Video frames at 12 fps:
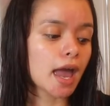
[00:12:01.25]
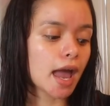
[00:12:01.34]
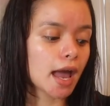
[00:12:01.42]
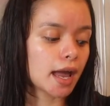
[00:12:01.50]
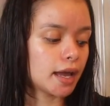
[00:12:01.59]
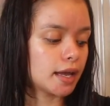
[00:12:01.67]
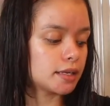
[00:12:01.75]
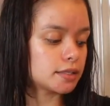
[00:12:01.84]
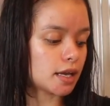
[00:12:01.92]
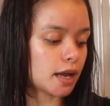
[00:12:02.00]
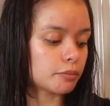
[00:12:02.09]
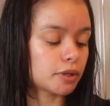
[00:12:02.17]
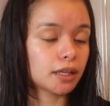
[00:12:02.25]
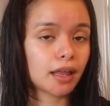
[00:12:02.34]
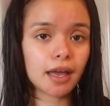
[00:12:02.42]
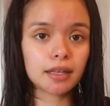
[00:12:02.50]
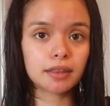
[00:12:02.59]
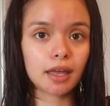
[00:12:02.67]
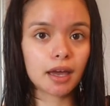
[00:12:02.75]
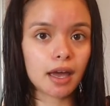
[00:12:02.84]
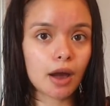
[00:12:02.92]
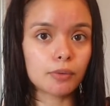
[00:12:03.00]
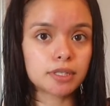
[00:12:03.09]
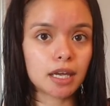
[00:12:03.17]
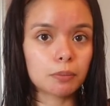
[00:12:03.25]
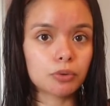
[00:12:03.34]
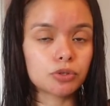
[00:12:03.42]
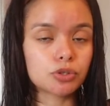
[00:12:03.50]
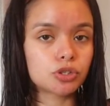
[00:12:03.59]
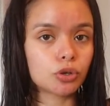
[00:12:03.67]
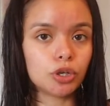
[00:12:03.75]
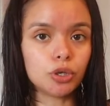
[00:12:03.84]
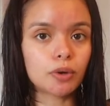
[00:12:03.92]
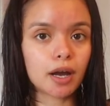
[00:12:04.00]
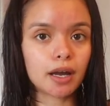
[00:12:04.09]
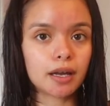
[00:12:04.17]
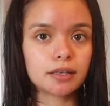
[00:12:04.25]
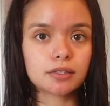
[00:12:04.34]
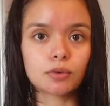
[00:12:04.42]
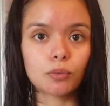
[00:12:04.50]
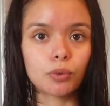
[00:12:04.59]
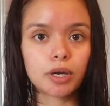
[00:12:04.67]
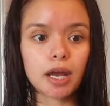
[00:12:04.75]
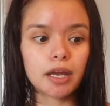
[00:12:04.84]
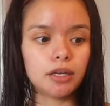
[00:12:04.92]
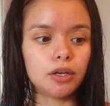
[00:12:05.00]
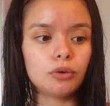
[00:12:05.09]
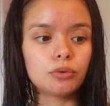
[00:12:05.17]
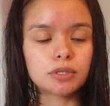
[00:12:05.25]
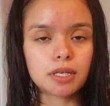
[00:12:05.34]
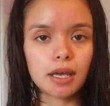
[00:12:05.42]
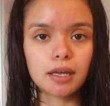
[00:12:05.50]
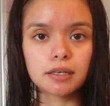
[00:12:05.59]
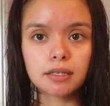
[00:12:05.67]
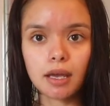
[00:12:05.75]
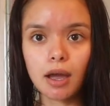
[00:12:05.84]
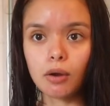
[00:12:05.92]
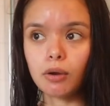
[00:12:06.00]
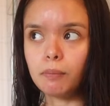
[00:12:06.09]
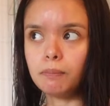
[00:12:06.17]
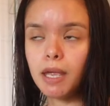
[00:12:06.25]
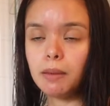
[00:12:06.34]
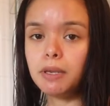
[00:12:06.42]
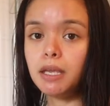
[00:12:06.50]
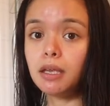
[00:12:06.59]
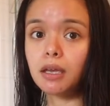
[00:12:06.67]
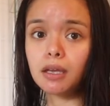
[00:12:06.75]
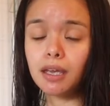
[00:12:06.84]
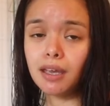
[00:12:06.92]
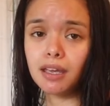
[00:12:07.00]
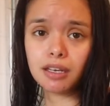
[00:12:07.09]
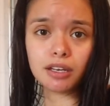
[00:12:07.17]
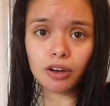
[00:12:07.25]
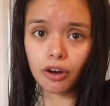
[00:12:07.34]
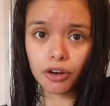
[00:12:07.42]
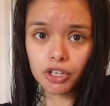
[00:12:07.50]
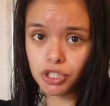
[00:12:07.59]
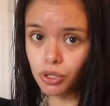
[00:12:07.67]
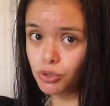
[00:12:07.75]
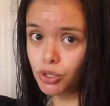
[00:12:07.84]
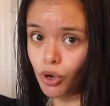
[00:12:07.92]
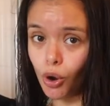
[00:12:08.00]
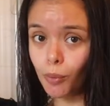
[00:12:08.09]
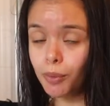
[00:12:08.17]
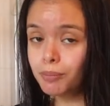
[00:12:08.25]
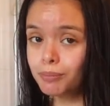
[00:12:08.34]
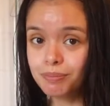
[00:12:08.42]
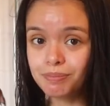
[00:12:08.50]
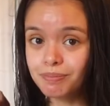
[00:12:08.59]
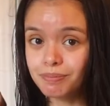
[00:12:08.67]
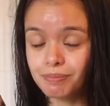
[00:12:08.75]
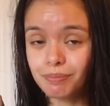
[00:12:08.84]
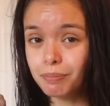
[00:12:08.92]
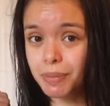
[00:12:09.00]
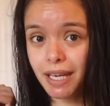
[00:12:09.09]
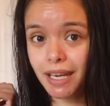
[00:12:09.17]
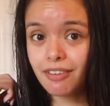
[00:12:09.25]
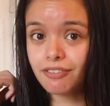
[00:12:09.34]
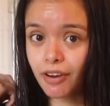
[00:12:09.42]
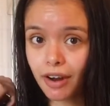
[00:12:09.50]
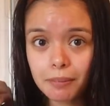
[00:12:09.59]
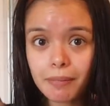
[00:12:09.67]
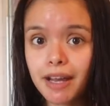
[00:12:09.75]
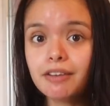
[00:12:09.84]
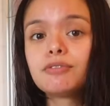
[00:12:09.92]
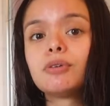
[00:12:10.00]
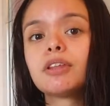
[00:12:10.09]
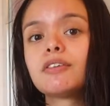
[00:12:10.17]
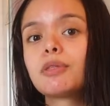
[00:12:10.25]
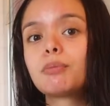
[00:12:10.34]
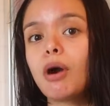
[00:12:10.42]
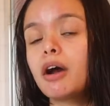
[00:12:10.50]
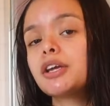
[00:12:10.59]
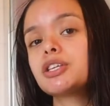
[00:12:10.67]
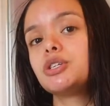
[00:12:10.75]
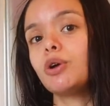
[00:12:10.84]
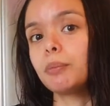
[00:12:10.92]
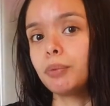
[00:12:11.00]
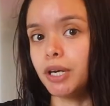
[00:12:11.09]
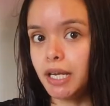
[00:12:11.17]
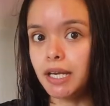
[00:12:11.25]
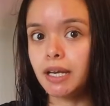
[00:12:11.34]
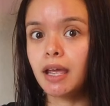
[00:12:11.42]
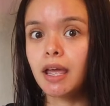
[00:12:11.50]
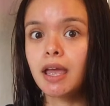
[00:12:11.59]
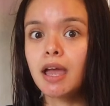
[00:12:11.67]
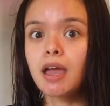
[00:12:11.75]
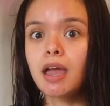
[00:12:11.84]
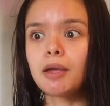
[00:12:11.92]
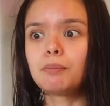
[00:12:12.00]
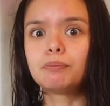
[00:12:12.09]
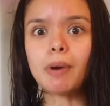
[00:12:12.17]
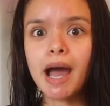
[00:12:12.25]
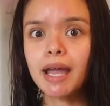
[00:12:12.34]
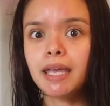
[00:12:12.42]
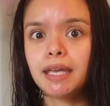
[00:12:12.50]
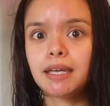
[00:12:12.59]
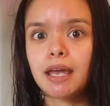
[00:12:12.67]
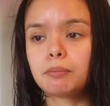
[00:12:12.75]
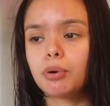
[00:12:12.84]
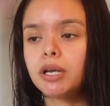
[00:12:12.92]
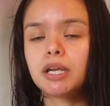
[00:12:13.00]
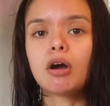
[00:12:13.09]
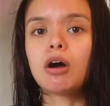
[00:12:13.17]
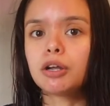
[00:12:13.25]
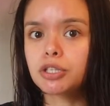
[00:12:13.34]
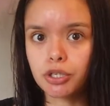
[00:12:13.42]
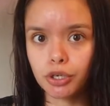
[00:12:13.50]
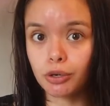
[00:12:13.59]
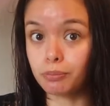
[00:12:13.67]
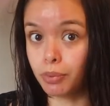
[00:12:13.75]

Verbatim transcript: And I'm glad that I was able to show you guys what I use, and maybe it can encourage you to go and be very mindful of the products you are putting, buying and putting onto your